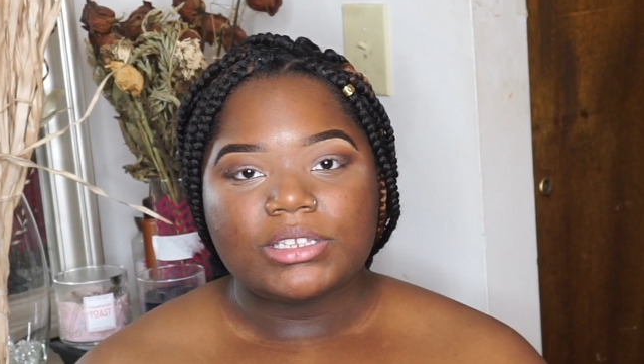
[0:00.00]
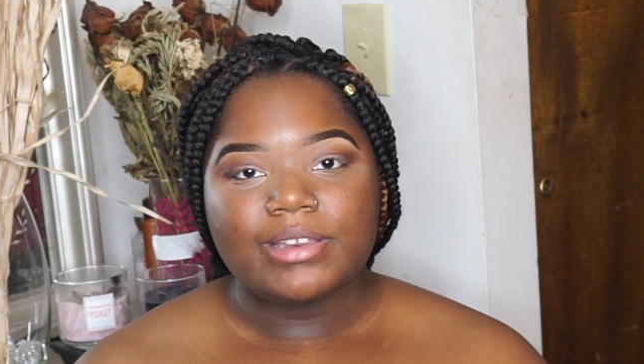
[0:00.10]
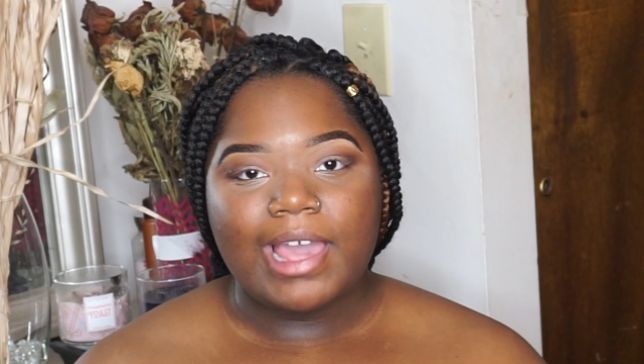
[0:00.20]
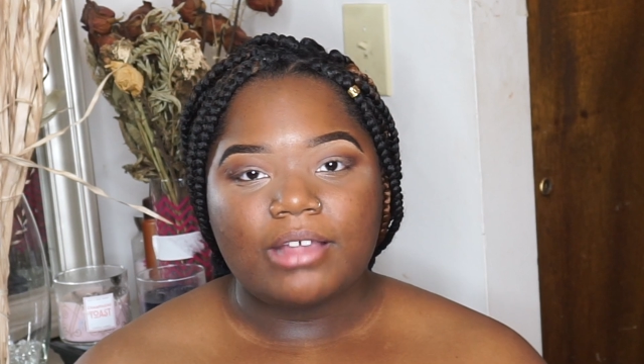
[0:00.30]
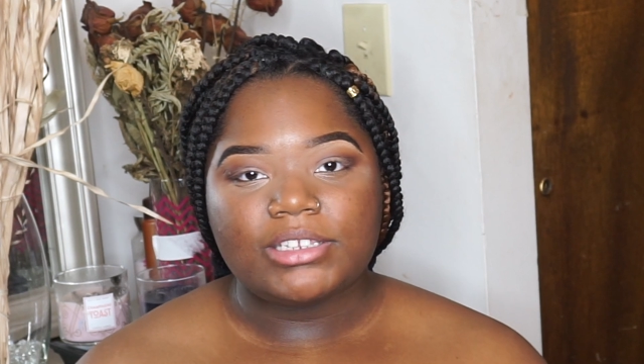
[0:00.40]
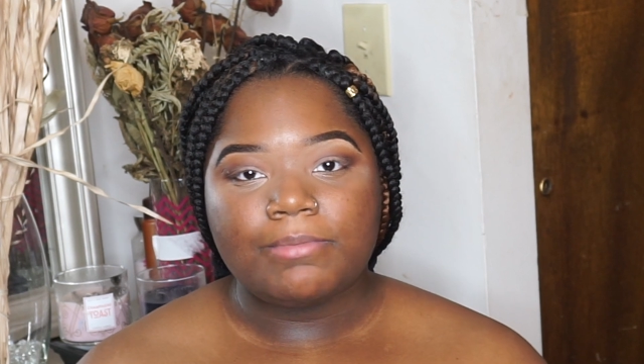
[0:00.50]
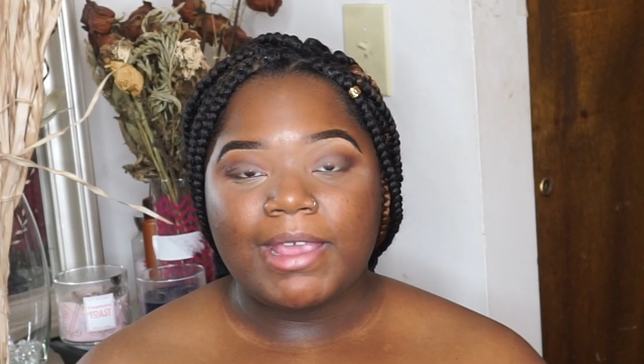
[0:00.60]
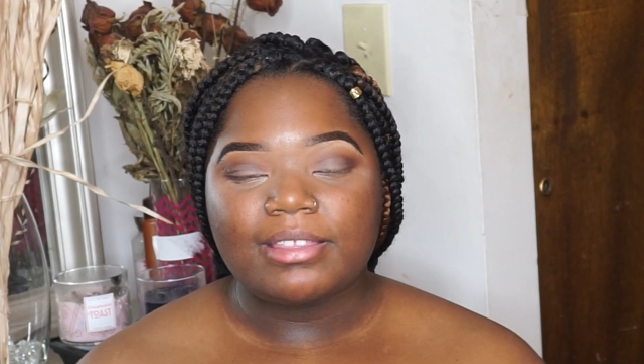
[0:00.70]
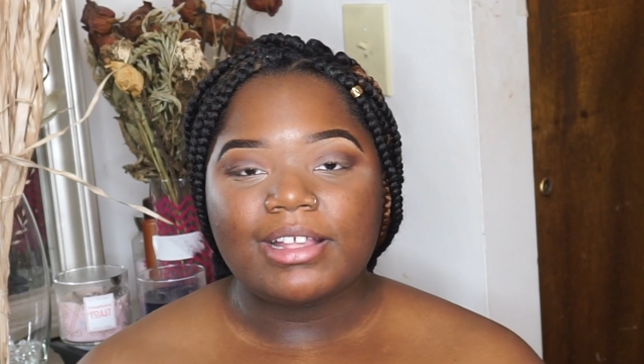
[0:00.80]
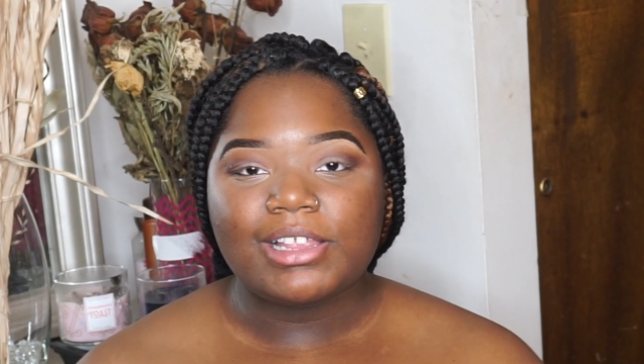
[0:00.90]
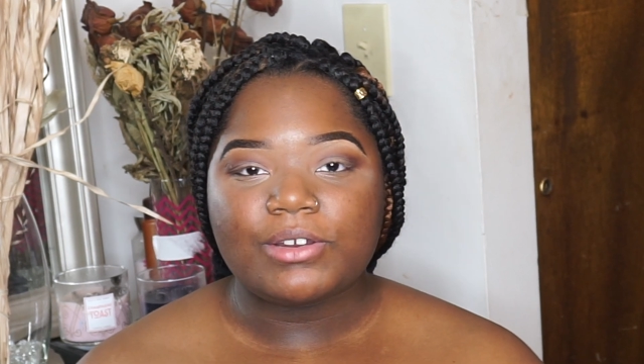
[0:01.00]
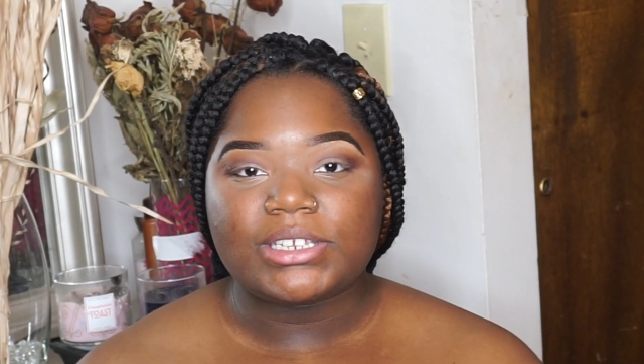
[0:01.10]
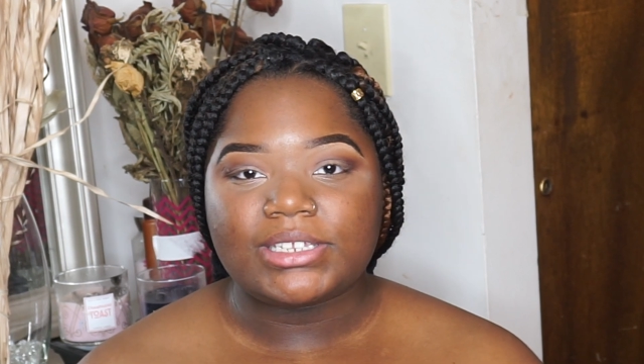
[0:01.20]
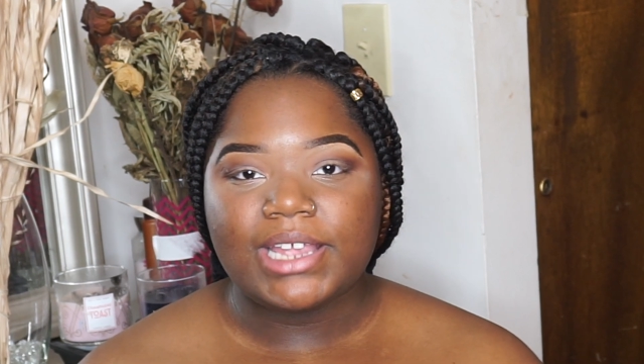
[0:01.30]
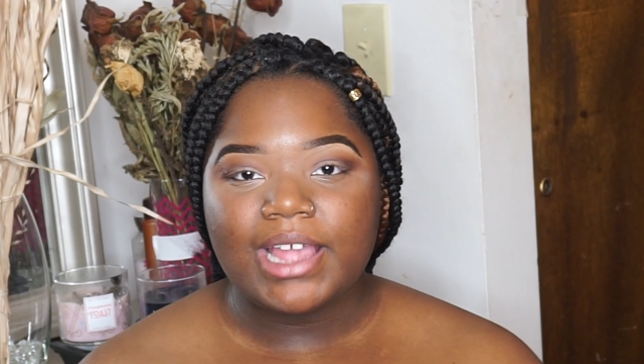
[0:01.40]
Now to make the glitter
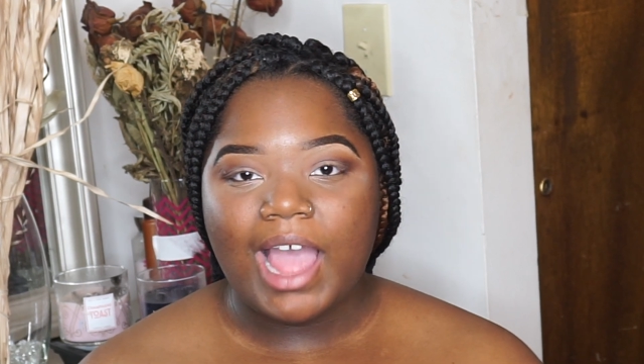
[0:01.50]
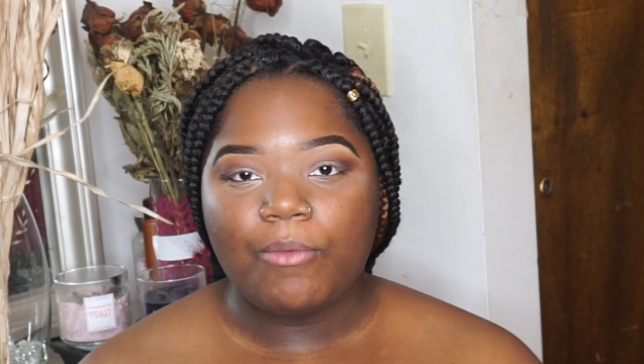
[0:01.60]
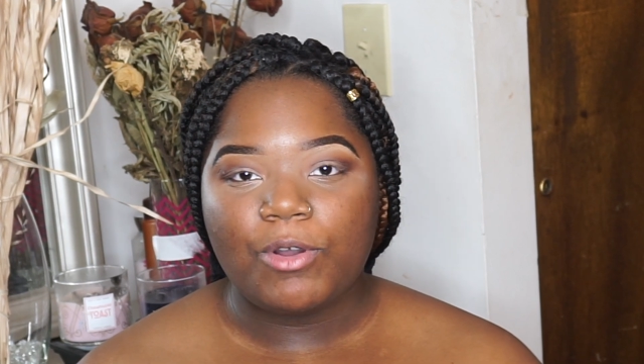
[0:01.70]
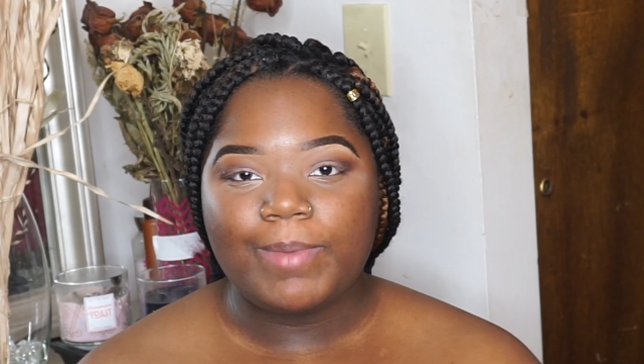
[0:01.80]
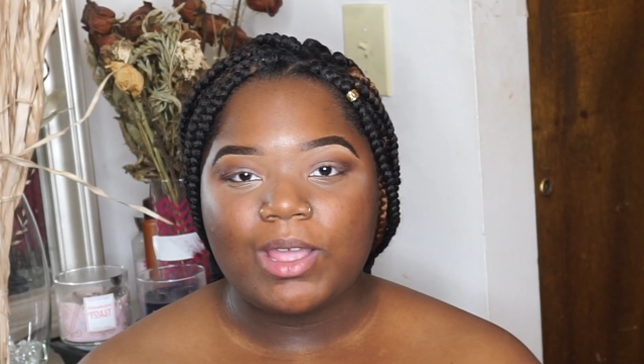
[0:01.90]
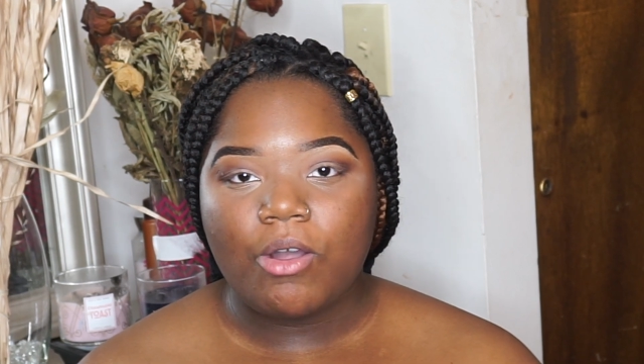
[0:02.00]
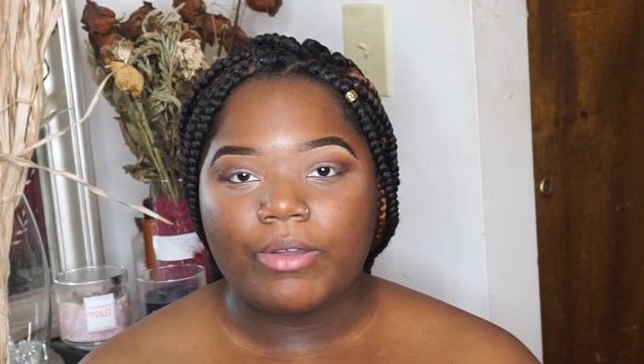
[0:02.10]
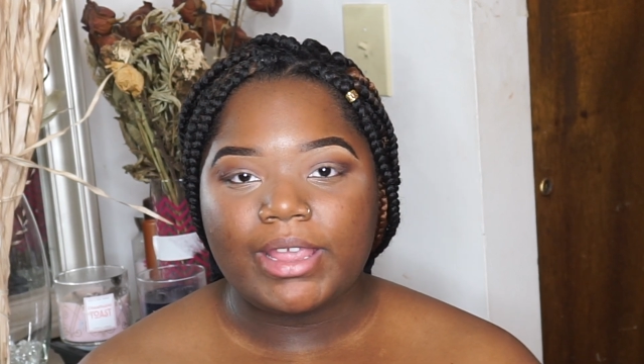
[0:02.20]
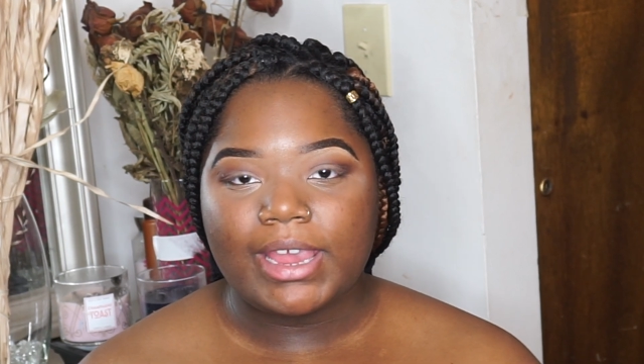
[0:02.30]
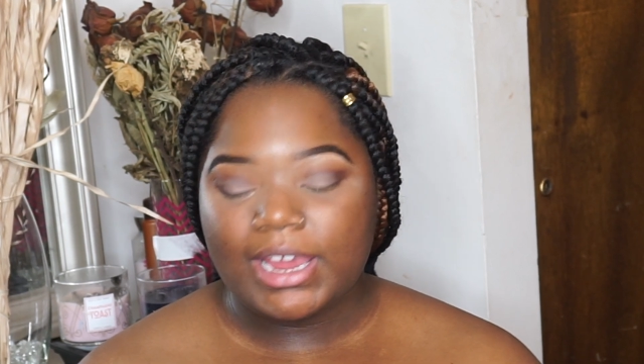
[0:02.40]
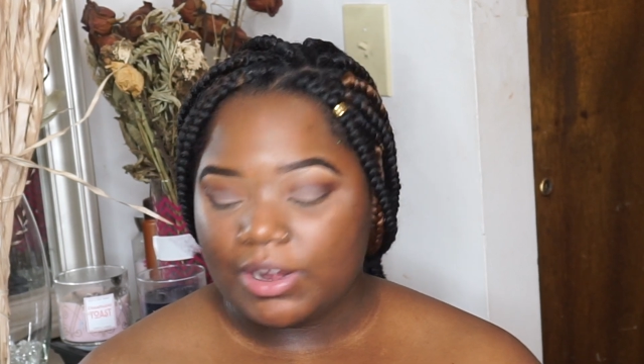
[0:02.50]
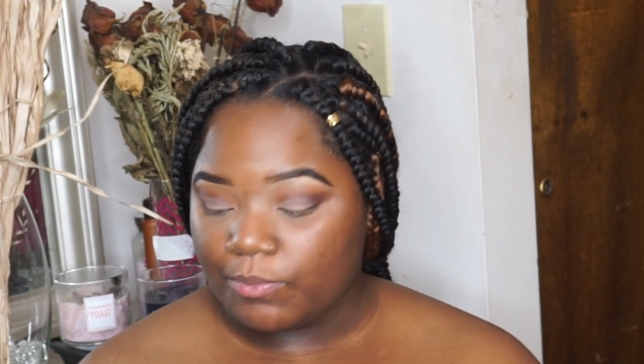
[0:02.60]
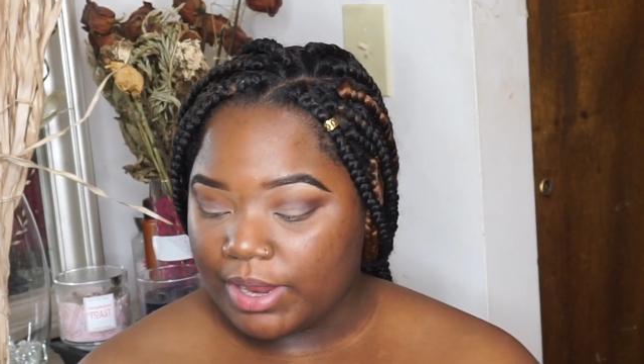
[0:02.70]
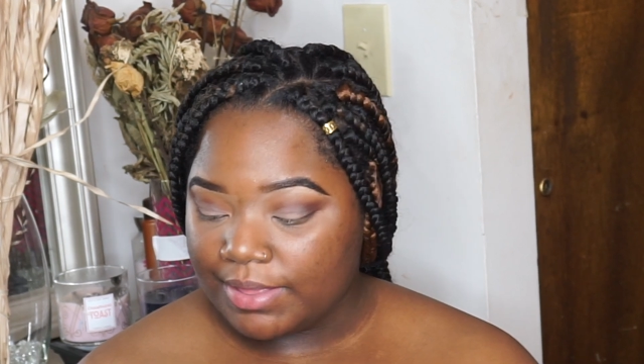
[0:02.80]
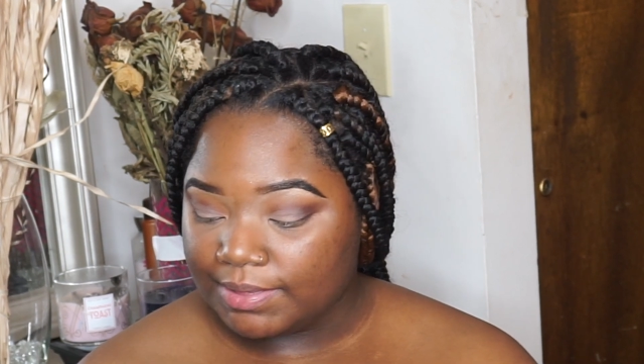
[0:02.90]
stick, I will be going in
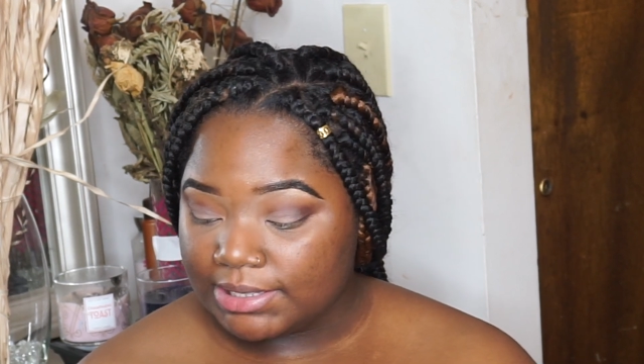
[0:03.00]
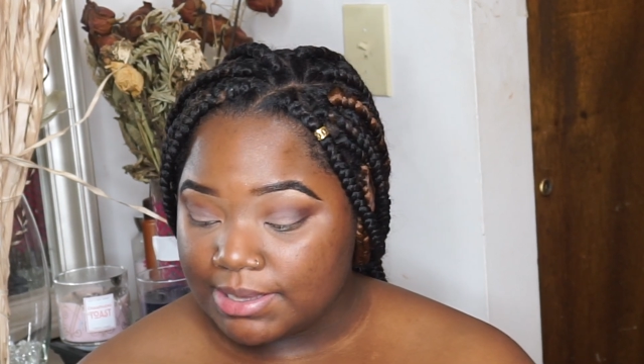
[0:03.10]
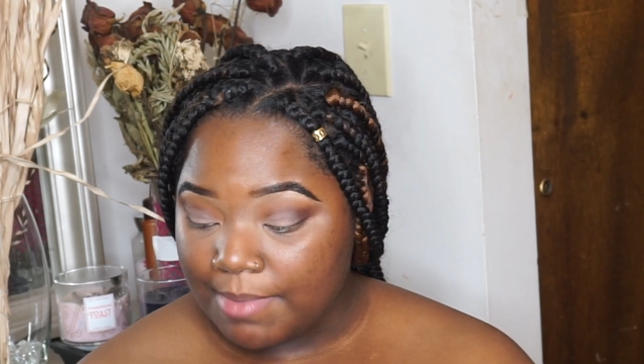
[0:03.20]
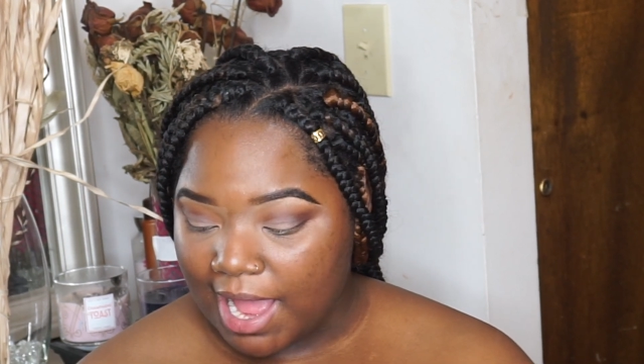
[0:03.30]
with some